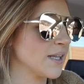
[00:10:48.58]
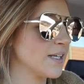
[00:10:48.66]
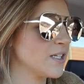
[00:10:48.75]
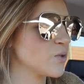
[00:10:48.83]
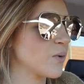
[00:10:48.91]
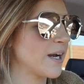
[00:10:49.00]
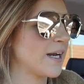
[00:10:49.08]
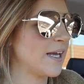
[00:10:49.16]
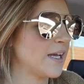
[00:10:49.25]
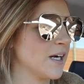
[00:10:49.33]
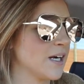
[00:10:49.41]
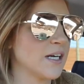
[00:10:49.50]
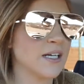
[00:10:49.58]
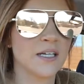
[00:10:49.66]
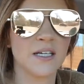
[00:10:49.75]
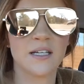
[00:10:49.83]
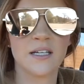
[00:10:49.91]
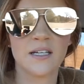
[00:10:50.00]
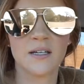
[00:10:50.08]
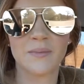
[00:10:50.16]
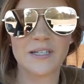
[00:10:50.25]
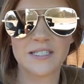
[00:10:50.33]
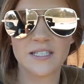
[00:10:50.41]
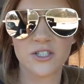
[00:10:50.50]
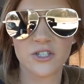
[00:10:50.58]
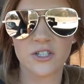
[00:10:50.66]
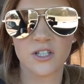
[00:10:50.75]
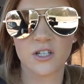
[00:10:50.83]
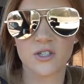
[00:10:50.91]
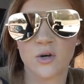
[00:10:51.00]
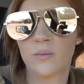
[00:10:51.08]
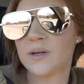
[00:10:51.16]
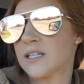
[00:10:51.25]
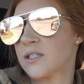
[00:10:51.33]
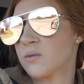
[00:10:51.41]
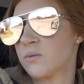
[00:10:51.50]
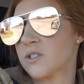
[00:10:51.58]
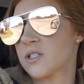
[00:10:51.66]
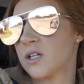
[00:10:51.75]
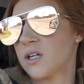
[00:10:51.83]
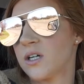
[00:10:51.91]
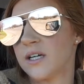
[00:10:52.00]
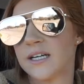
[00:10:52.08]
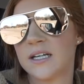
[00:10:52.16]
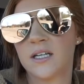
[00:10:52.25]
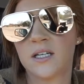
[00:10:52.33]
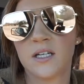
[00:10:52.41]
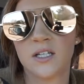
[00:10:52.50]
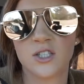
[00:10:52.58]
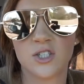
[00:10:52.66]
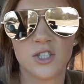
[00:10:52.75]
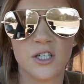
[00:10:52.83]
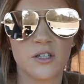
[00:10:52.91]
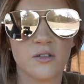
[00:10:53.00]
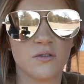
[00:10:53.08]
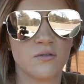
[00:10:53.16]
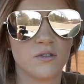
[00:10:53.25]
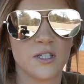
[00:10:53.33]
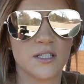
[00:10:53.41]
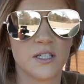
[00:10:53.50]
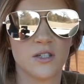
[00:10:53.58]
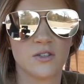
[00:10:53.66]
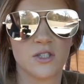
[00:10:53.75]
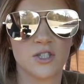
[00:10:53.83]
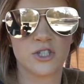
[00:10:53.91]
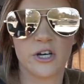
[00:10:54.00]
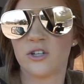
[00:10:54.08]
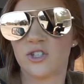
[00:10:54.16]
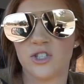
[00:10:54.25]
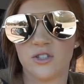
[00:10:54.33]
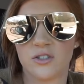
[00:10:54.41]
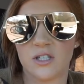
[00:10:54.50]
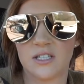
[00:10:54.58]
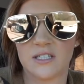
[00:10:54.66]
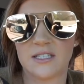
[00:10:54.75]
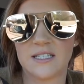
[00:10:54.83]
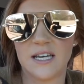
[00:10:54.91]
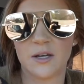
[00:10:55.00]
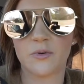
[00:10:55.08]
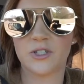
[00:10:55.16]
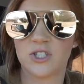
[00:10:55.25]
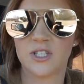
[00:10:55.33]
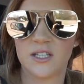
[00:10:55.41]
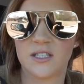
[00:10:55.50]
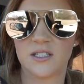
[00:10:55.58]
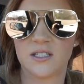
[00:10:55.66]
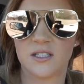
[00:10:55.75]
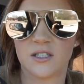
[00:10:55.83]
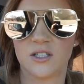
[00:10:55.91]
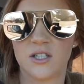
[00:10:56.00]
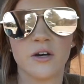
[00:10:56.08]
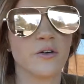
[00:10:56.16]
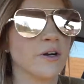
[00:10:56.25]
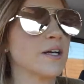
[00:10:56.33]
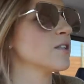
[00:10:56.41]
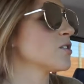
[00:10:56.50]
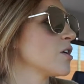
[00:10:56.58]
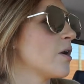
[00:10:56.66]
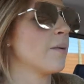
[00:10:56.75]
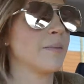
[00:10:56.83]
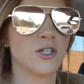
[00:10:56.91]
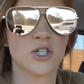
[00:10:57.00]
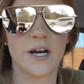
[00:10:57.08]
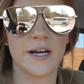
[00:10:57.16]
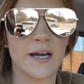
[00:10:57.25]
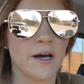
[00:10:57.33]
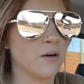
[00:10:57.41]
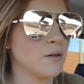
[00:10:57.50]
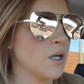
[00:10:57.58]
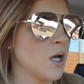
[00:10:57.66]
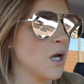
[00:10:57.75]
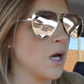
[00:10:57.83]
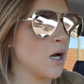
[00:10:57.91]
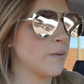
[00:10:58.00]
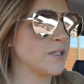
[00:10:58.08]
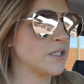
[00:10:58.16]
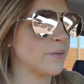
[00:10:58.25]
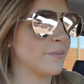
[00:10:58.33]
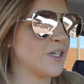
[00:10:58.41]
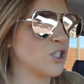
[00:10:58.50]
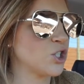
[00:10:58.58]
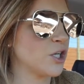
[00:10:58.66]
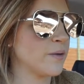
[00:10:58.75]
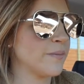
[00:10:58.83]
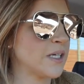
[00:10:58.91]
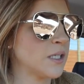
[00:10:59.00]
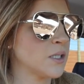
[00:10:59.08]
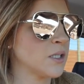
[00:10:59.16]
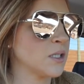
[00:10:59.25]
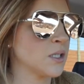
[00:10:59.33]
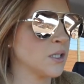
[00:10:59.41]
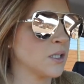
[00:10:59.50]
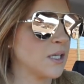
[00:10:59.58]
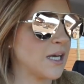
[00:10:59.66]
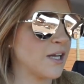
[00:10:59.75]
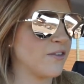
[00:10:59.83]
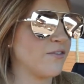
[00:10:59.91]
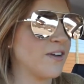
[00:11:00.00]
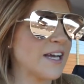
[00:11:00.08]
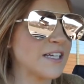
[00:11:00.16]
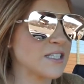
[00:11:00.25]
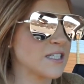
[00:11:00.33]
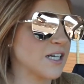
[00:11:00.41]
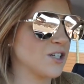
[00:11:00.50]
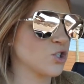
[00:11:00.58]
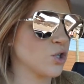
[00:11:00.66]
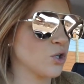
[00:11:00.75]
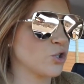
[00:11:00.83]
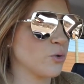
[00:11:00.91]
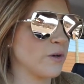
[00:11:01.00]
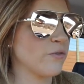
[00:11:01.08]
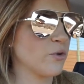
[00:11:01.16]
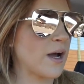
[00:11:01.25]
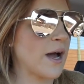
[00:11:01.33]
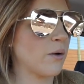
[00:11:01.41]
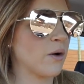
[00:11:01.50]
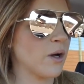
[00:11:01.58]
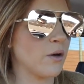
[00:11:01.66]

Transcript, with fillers: This right here, my sister-in-law told me this one was a good. She doesn't use the gel, she uses the stick, but she said this is a good deodorant. So I'm gonna try it out. Um, it's the Mitchum Advanced Control twenty-four hour